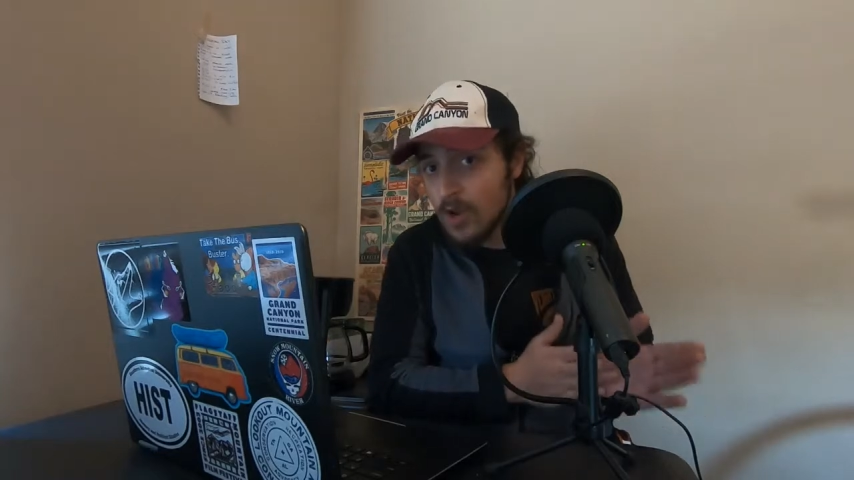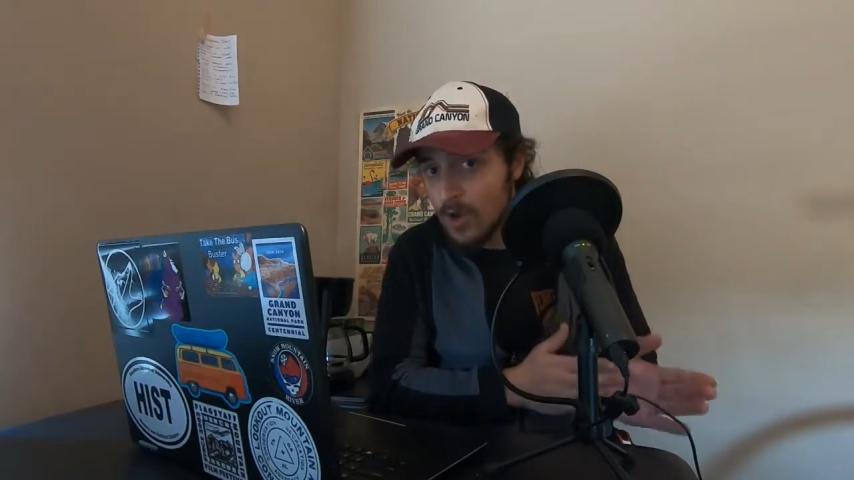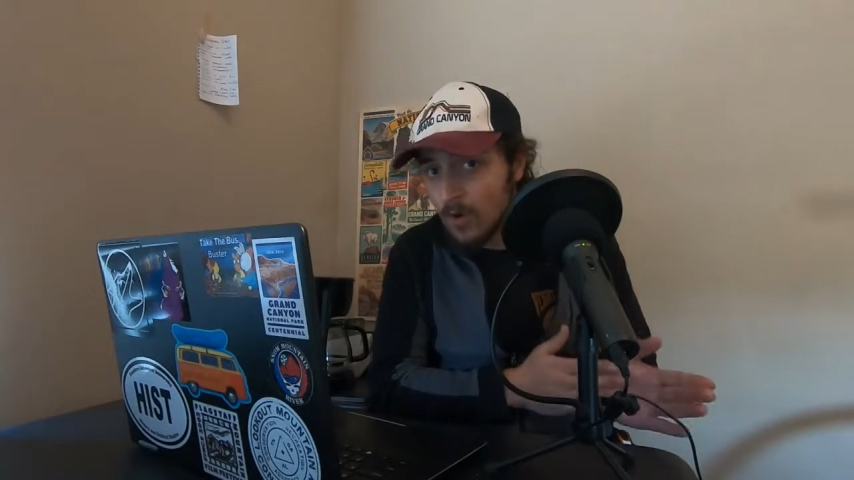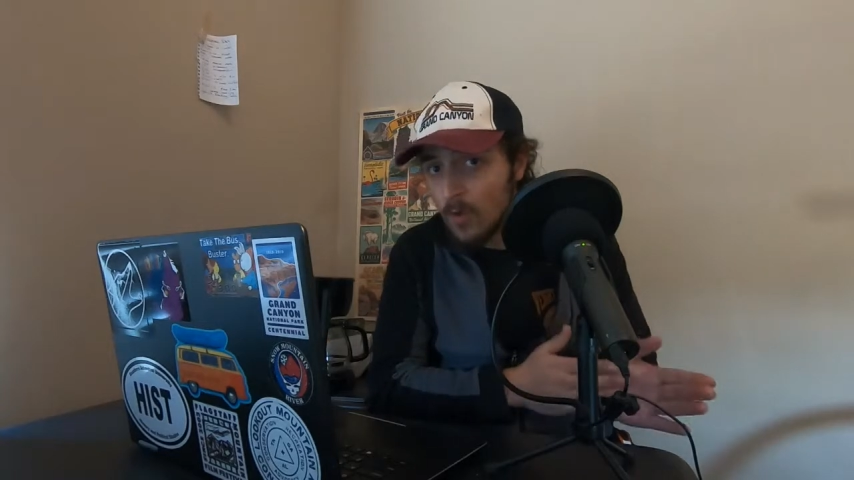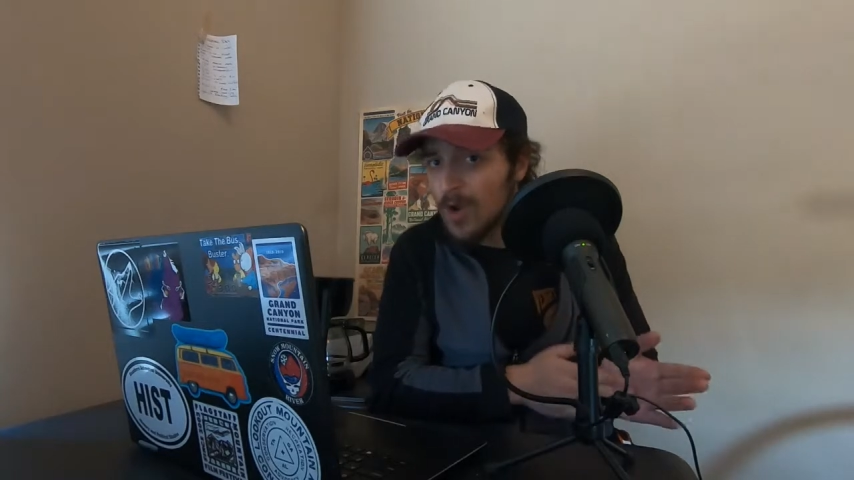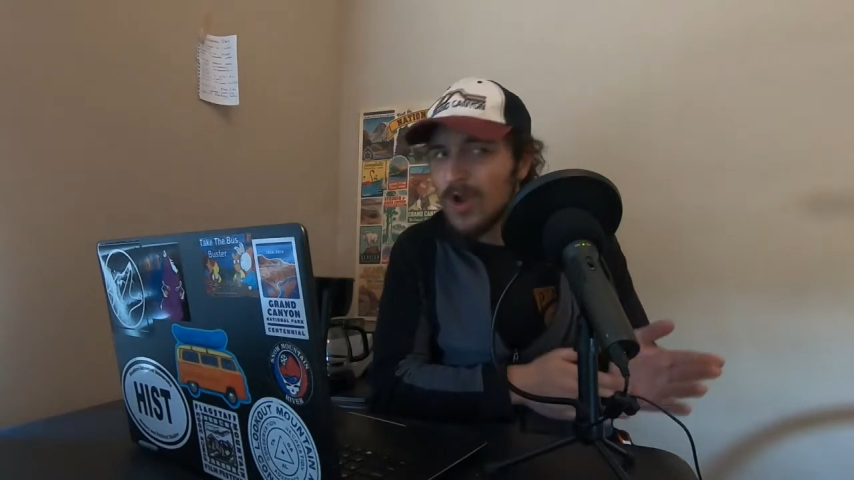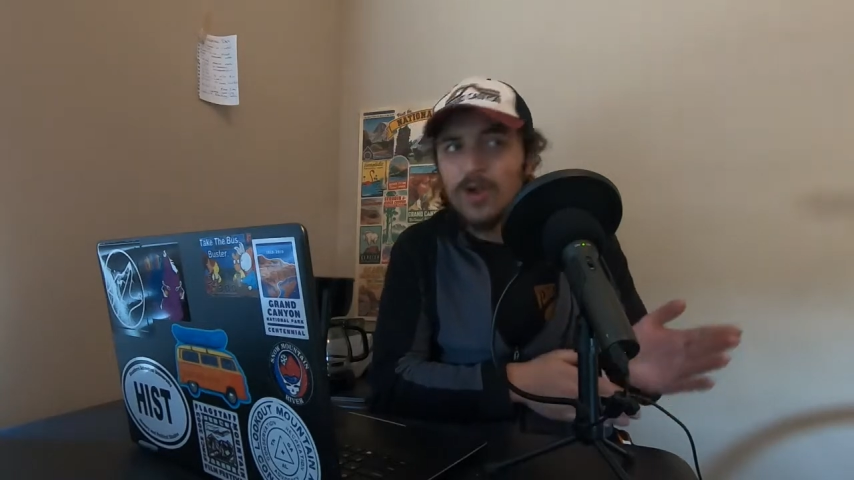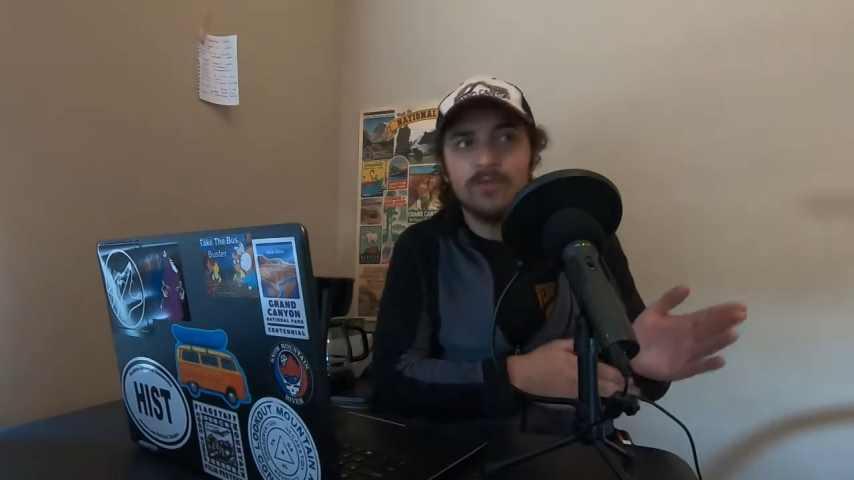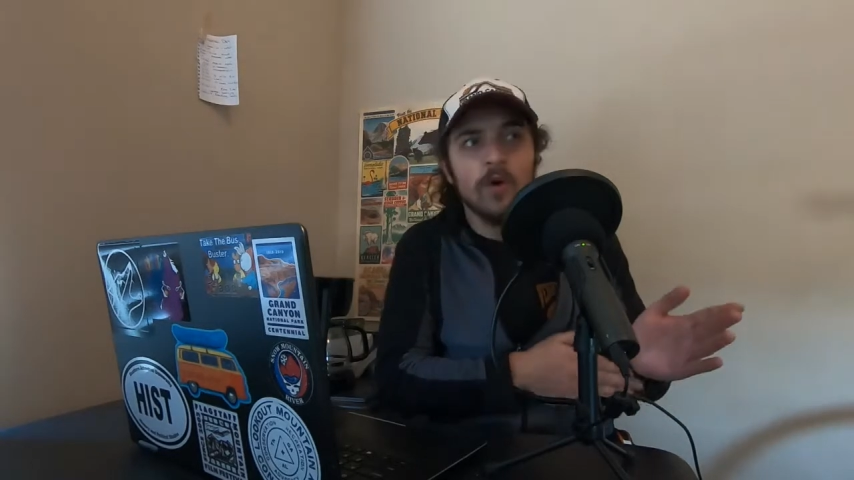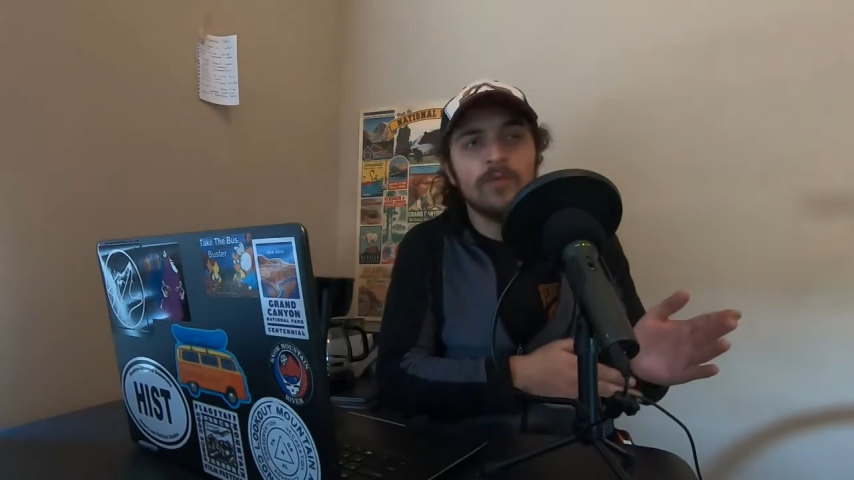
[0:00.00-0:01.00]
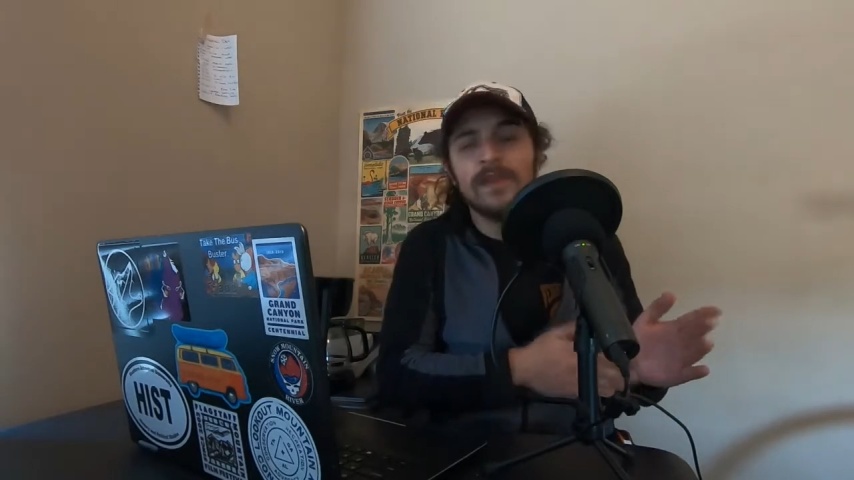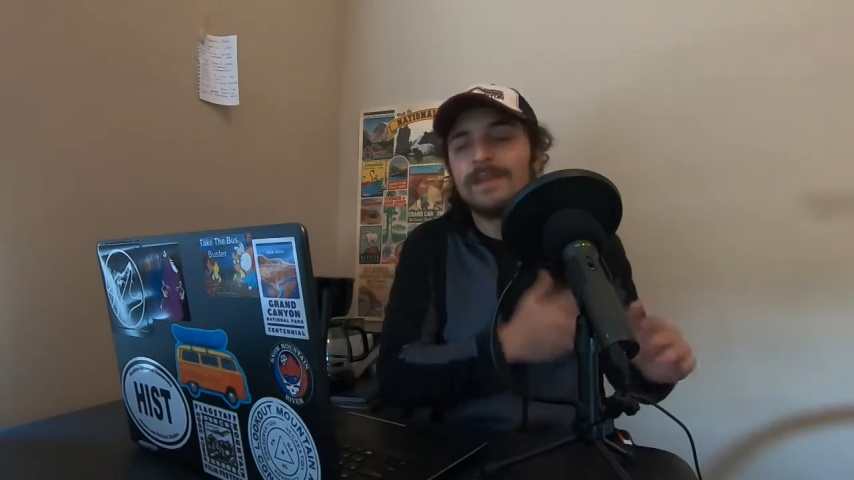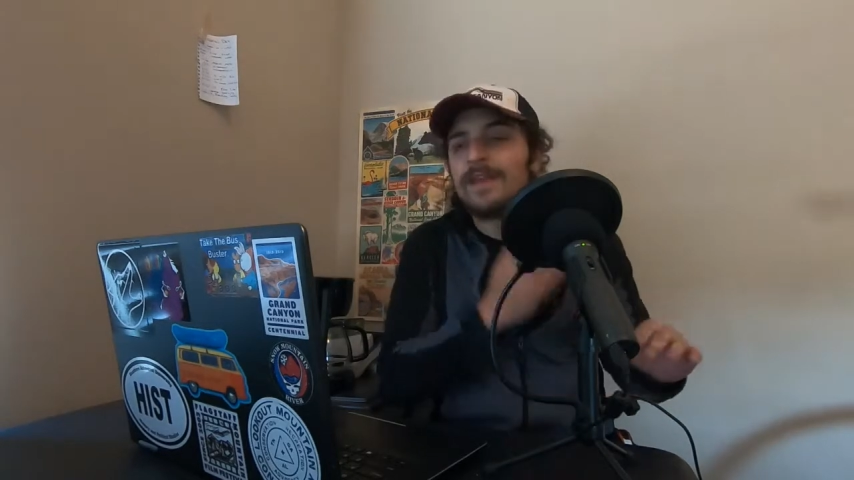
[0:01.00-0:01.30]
know. Don't think